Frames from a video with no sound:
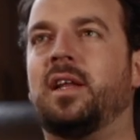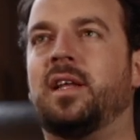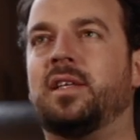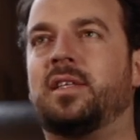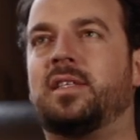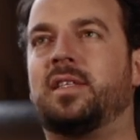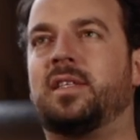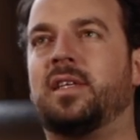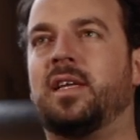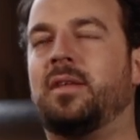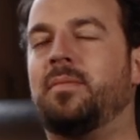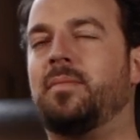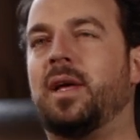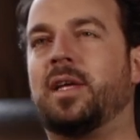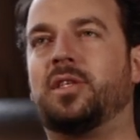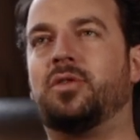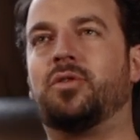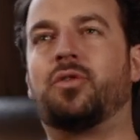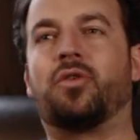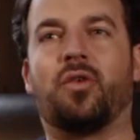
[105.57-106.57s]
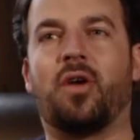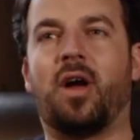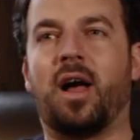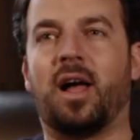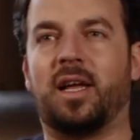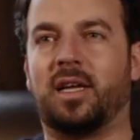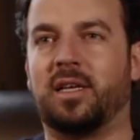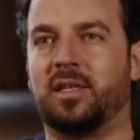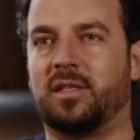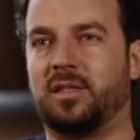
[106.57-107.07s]
it makes you cry
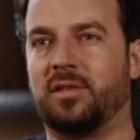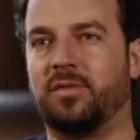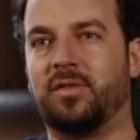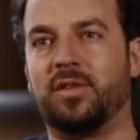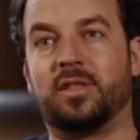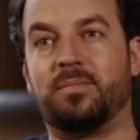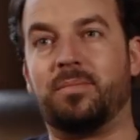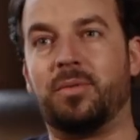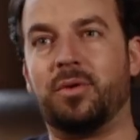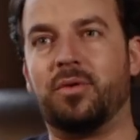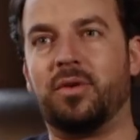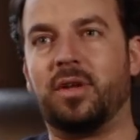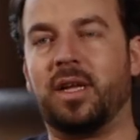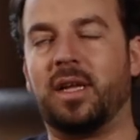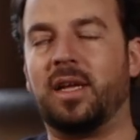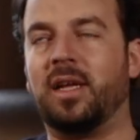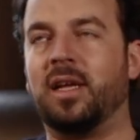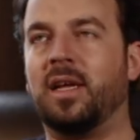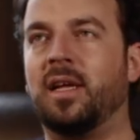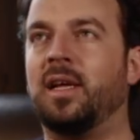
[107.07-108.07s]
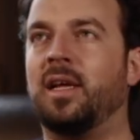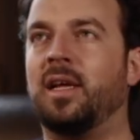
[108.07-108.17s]
because of its beauty,